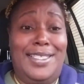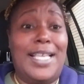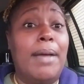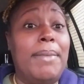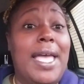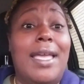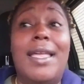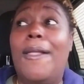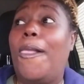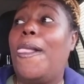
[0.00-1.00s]
Somebody
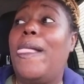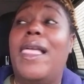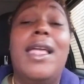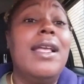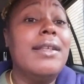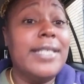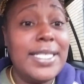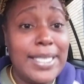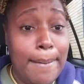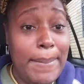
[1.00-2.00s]

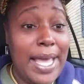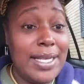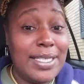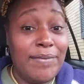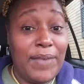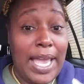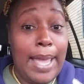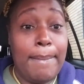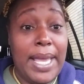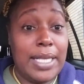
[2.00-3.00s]
that's somebody's
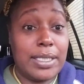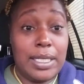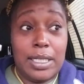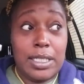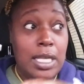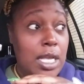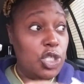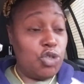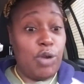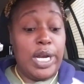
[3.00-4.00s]
divine masculine
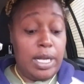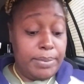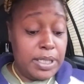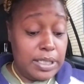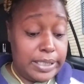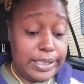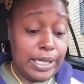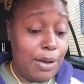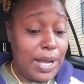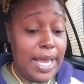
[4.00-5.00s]
straight up
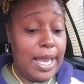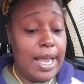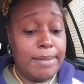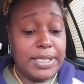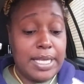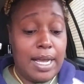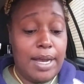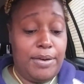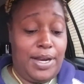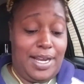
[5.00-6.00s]
cussing, okay? I'm sorry.